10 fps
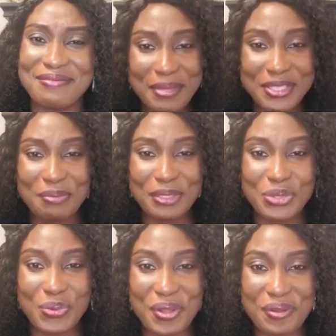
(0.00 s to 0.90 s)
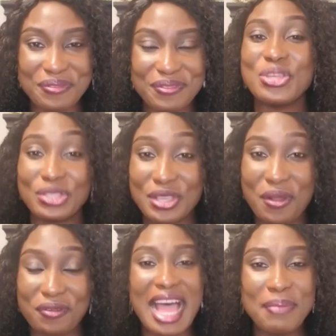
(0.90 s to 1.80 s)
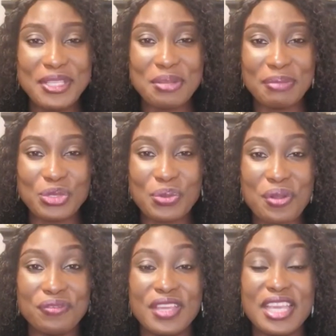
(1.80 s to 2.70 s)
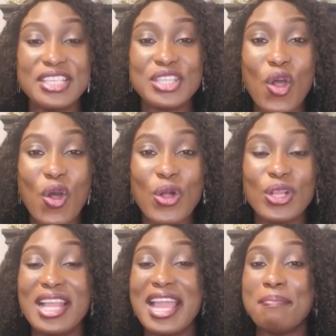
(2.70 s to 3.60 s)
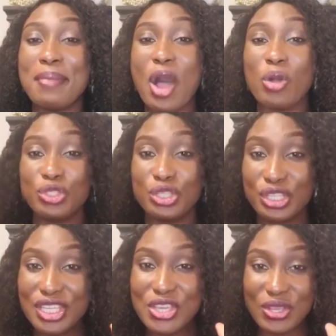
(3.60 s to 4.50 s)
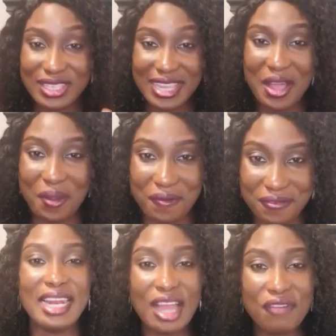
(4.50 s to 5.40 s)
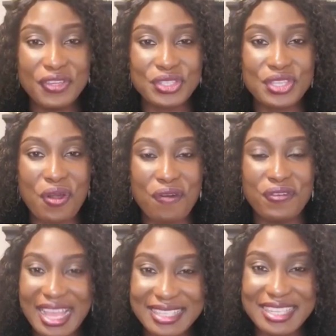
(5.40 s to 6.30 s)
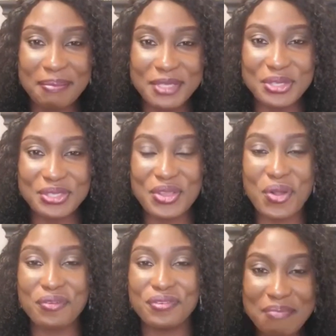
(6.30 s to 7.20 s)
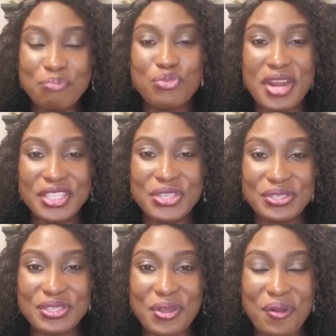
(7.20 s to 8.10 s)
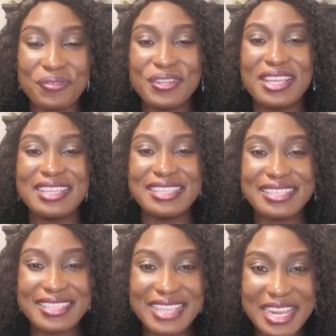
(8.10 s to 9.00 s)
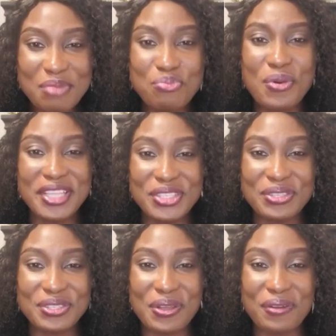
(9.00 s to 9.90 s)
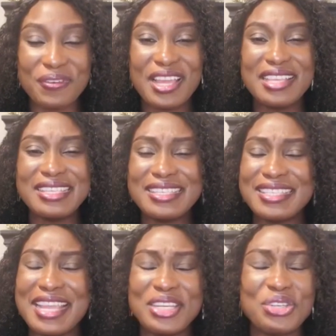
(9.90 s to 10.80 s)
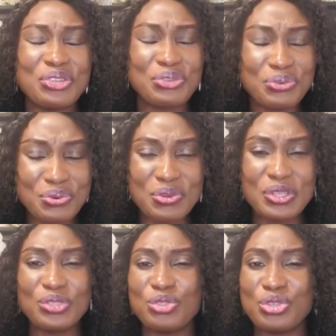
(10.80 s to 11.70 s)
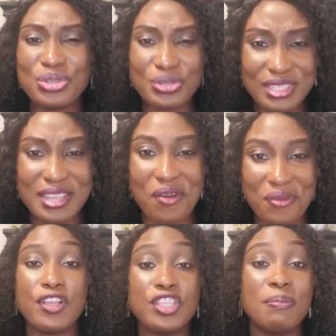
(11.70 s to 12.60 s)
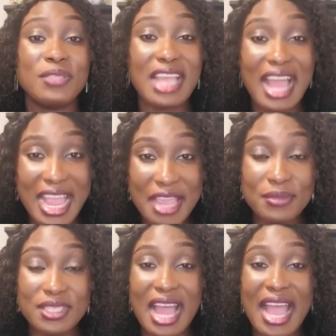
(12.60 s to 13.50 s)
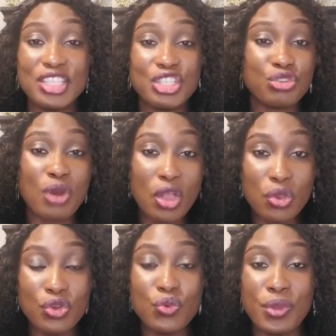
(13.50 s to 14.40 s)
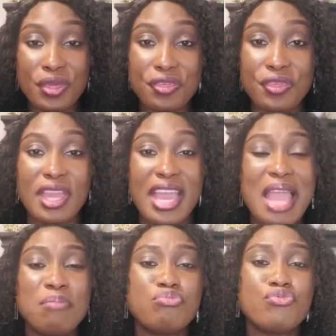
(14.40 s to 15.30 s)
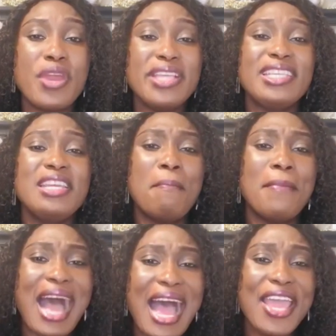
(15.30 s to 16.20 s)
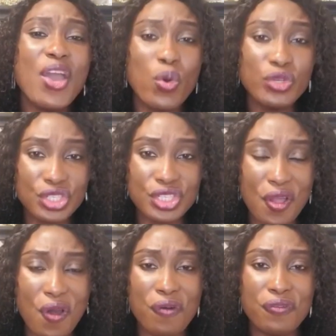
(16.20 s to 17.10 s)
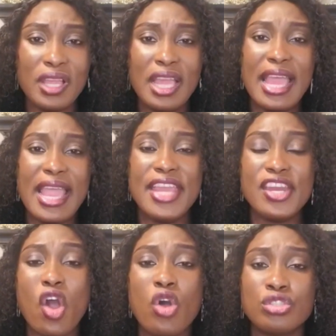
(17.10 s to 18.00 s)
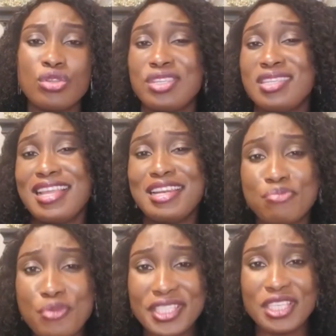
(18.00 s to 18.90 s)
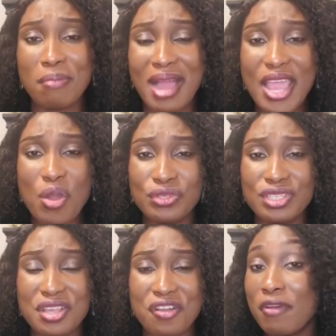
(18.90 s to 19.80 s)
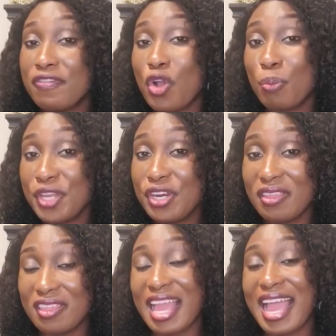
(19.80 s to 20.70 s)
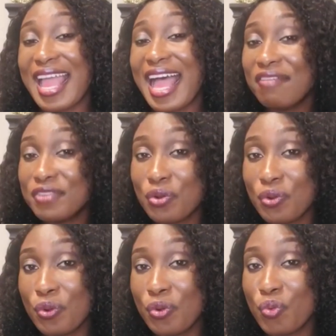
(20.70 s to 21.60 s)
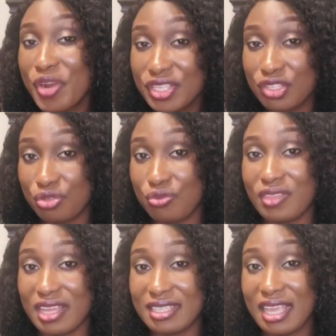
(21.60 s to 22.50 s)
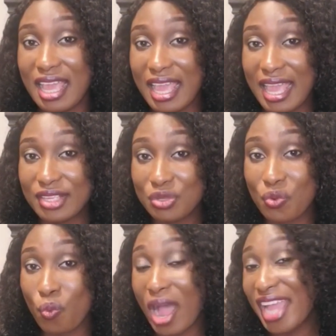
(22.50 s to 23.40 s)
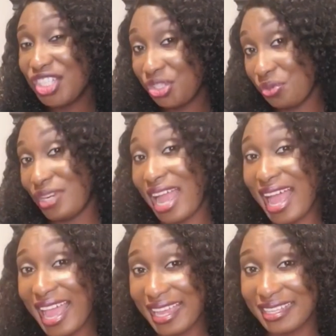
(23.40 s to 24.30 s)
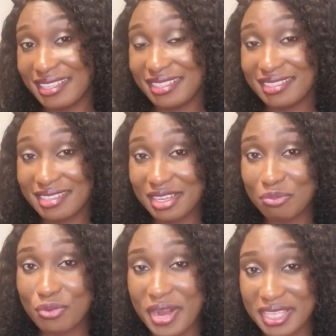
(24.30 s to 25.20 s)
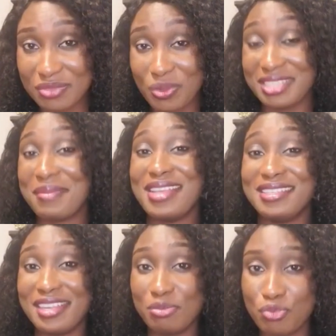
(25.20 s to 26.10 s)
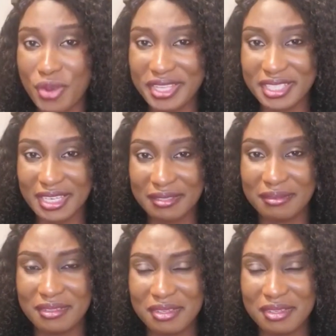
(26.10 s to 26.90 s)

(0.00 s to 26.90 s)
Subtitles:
Habit number 12, yourself. Habit number 12 is all about yourself. Love yourself, accept yourself, embrace yourself, celebrate yourself, stay true to yourself. For some times, I struggled with embracing my own self and also celebrating my own self. I'm of the opinion that I have no reason to do that. So why should I celebrate? What am I celebrating?